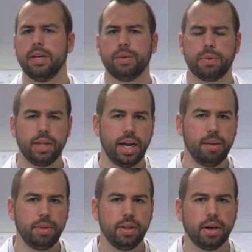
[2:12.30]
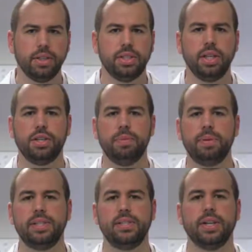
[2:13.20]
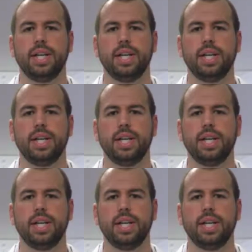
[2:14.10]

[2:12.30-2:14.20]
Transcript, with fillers: Reliable RT-qPCR